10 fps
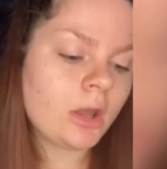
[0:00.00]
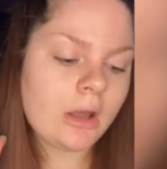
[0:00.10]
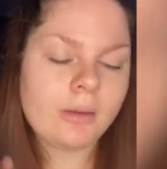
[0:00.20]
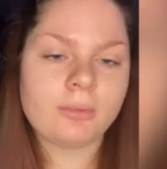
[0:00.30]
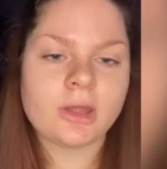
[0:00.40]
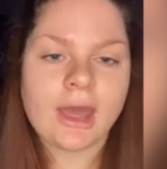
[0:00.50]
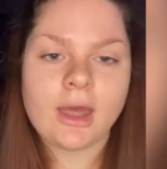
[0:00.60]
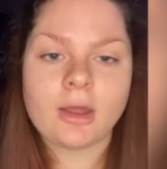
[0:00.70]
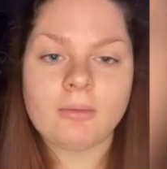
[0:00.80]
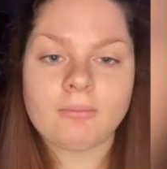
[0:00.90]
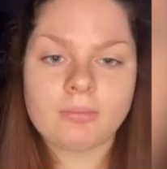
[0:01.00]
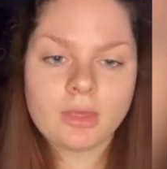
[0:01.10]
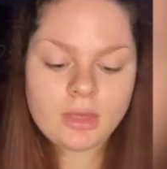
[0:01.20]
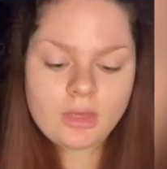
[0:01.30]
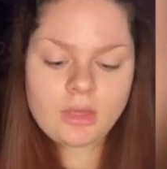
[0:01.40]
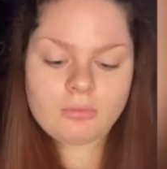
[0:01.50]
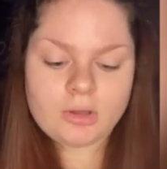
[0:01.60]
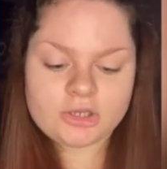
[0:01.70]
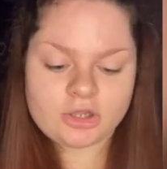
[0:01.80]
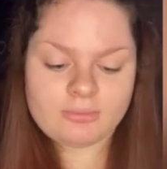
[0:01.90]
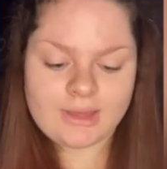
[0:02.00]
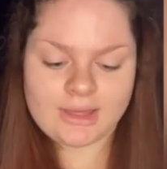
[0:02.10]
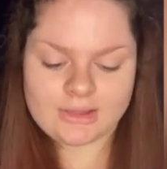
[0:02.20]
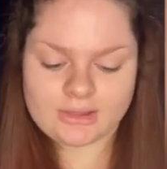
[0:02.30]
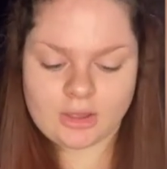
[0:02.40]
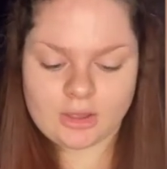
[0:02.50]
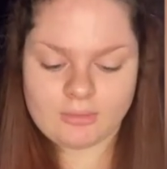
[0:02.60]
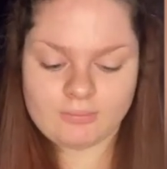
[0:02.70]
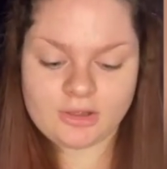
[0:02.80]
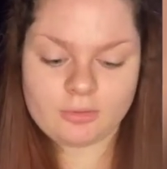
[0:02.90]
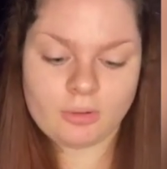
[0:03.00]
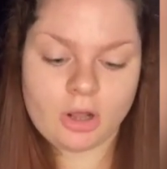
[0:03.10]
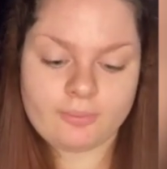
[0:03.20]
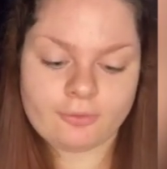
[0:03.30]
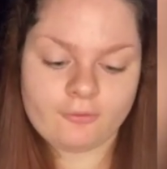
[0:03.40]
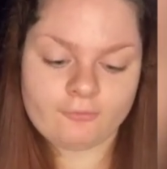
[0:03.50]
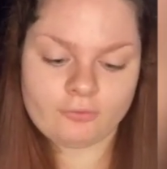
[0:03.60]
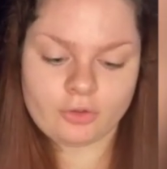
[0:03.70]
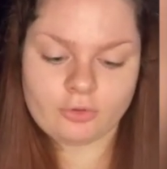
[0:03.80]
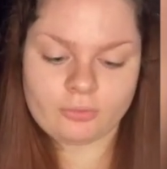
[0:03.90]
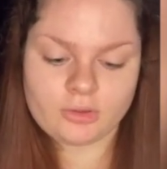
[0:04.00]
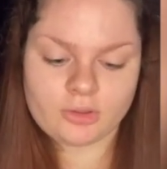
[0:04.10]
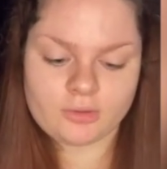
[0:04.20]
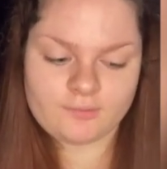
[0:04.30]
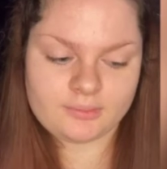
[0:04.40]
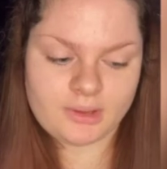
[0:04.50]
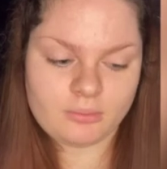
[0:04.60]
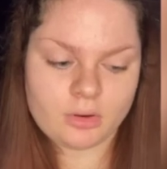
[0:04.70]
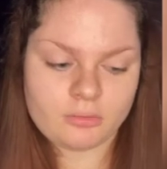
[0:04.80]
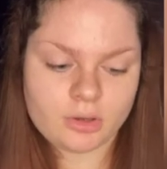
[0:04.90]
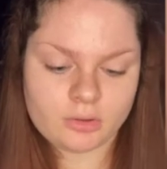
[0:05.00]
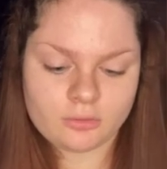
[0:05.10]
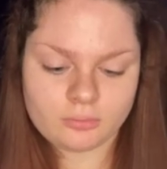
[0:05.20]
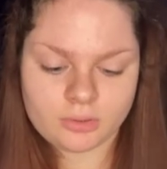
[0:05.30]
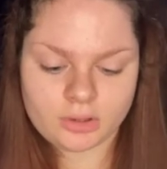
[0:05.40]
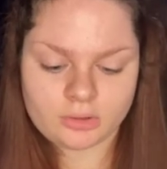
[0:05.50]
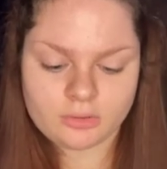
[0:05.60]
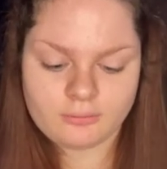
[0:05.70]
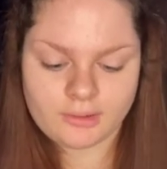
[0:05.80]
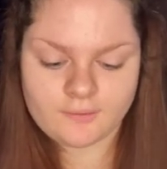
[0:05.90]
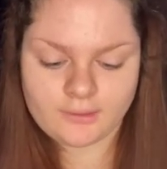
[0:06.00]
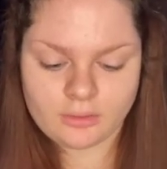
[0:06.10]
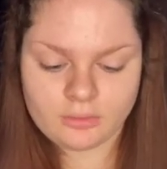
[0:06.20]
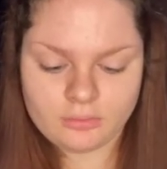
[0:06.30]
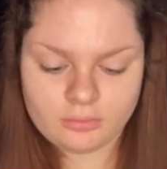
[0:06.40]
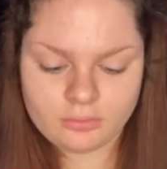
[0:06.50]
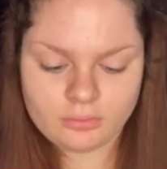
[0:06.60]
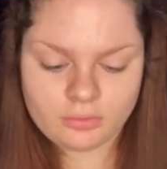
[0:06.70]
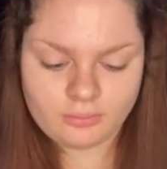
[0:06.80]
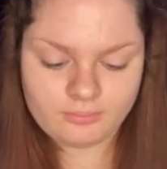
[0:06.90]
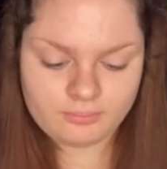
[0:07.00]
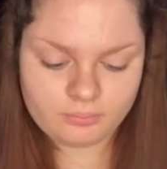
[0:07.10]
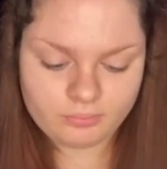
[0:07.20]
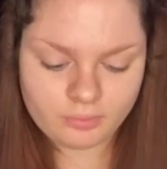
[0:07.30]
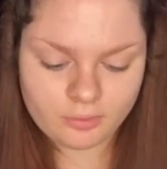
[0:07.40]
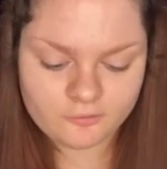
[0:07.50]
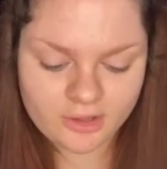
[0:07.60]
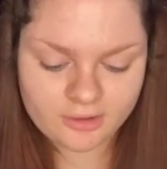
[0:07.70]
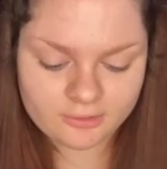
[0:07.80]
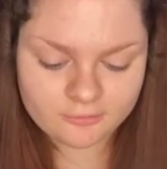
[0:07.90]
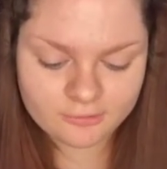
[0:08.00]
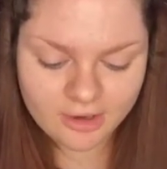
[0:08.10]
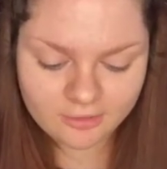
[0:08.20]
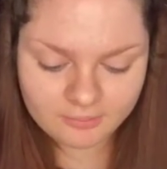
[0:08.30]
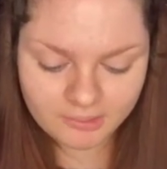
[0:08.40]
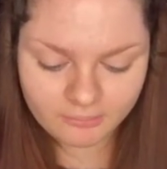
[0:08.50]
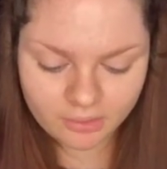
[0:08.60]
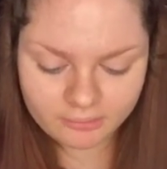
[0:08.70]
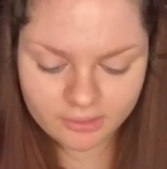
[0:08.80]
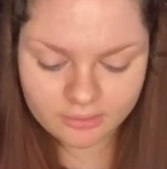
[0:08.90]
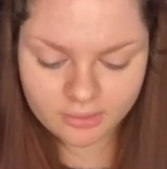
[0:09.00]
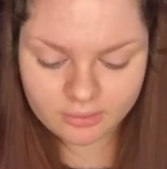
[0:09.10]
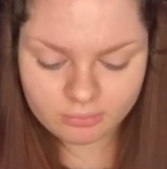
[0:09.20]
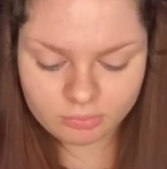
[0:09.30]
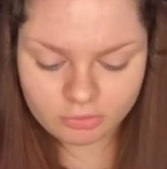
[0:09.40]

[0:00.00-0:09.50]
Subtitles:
But yeah, what I do is, this is waterproof, so if you spray water on it, it doesn't really do anything. So usually I try and spray water on it because it's too